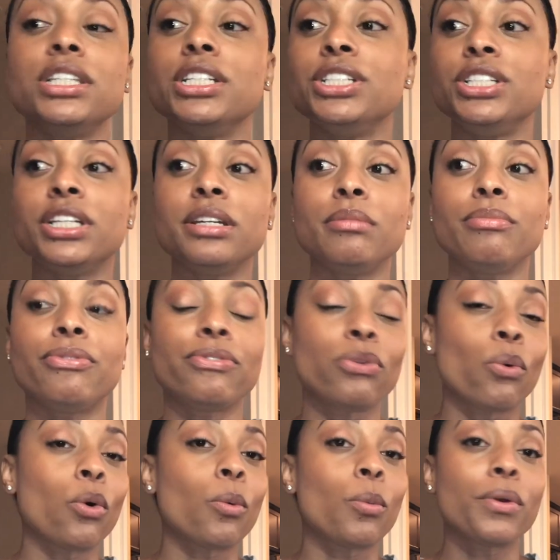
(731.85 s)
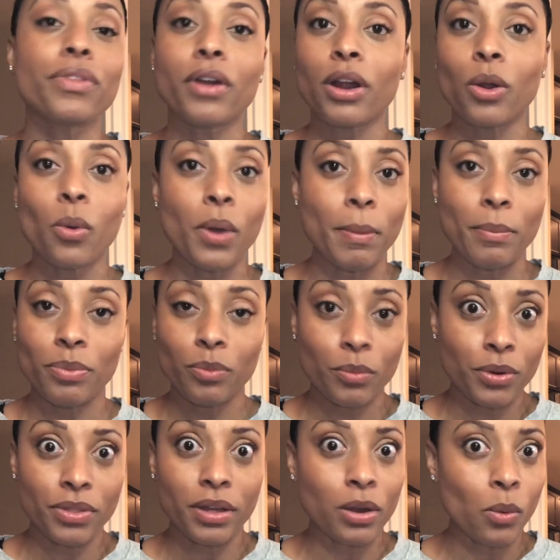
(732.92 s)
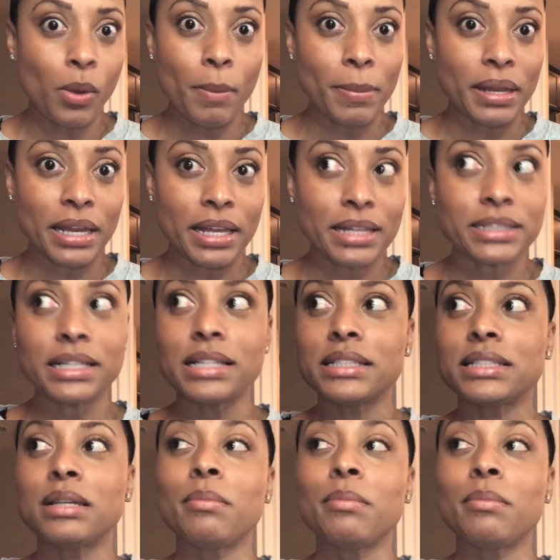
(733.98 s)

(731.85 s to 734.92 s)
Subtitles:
the gym floor where the equipment is and